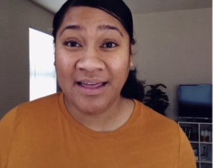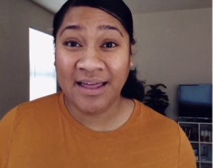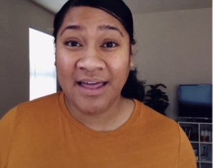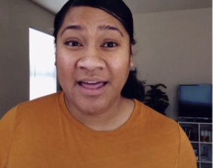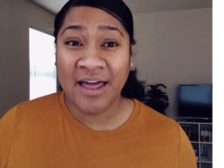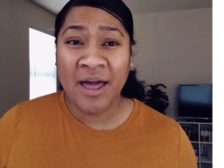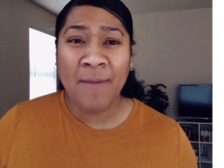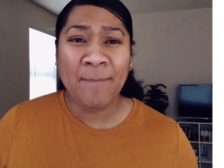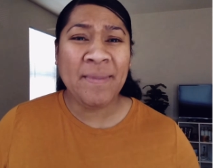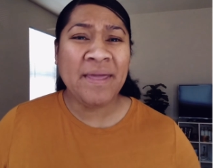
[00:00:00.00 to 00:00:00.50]

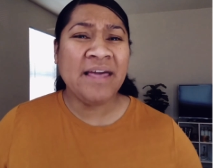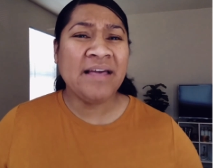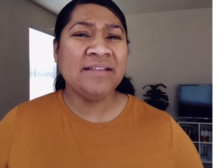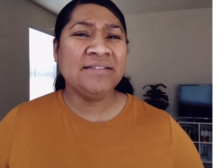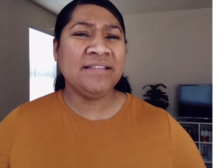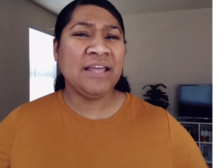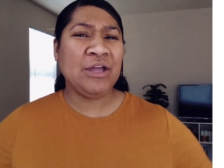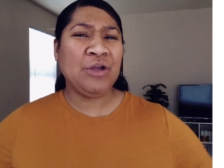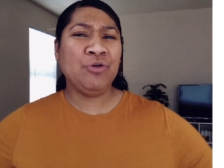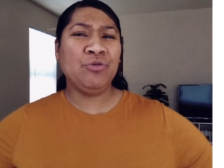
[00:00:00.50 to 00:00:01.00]
Because they
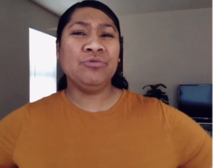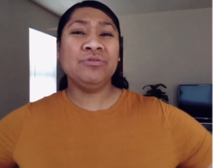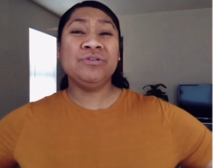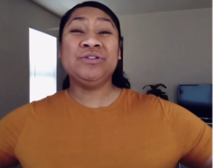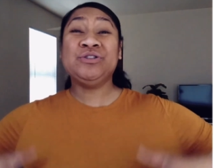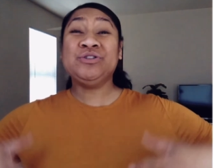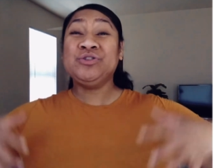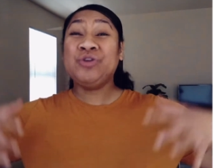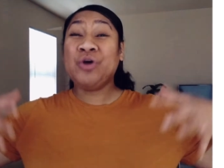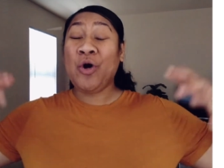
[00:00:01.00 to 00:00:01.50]
grew
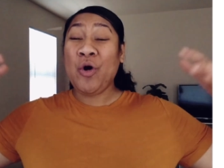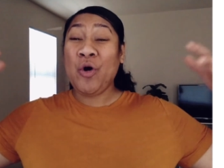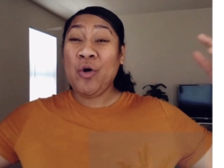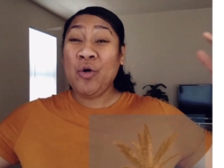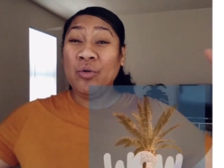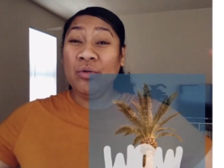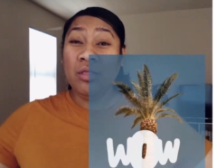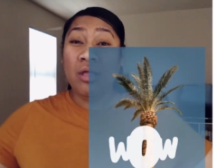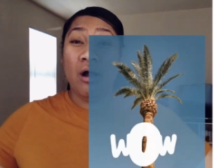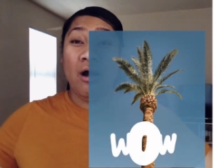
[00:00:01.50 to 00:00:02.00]
so
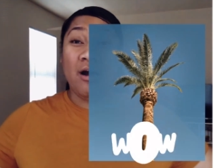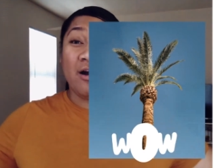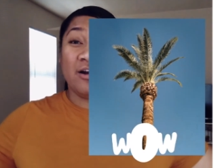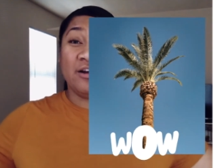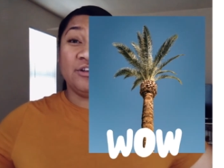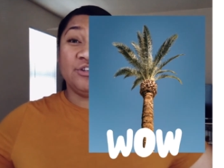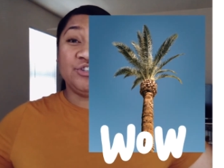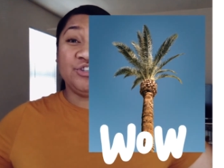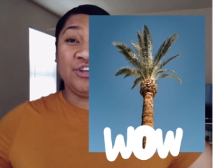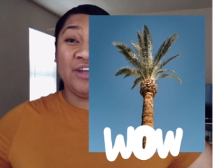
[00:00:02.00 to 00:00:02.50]
large
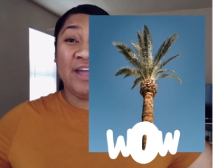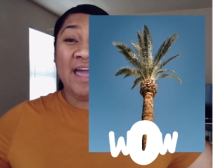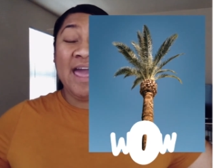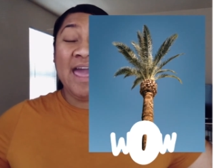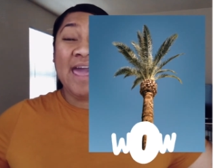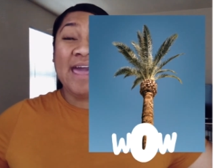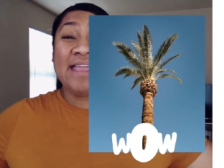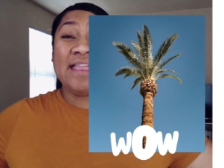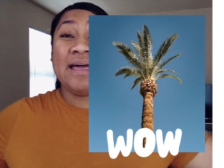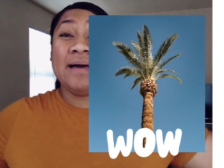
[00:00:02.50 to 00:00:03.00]
and
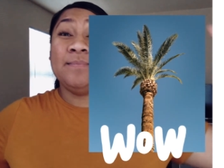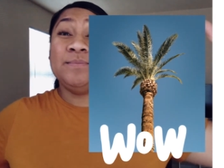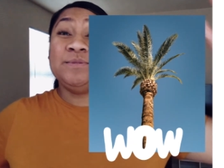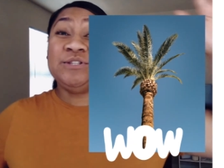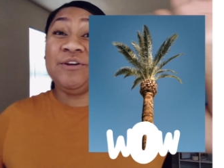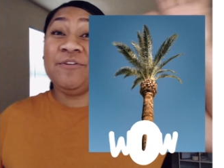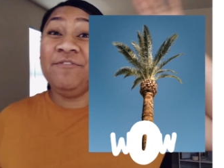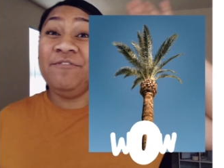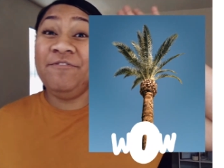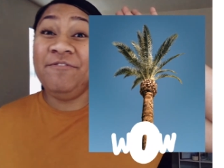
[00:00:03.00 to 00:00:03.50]
up to
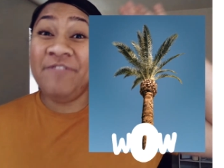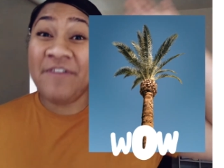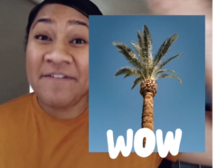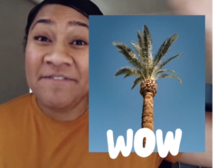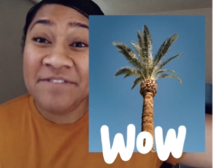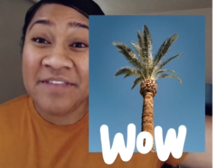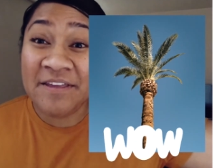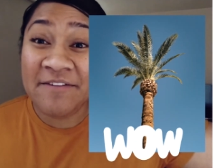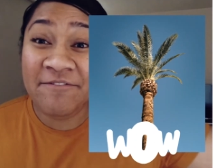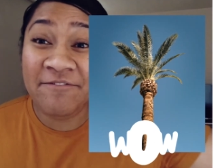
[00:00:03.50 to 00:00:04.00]
50
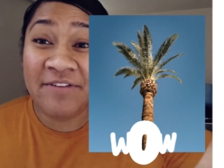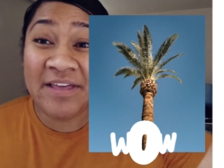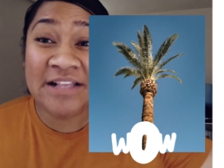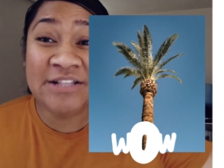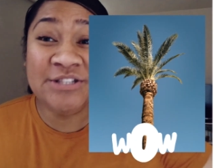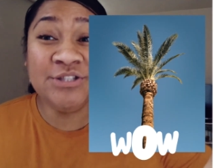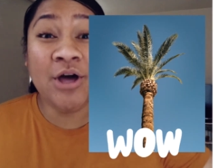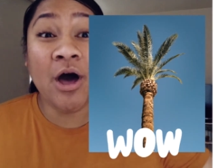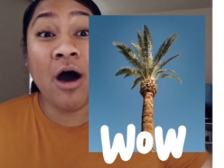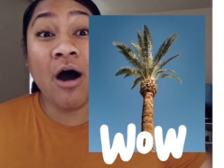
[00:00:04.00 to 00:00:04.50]
feet tall,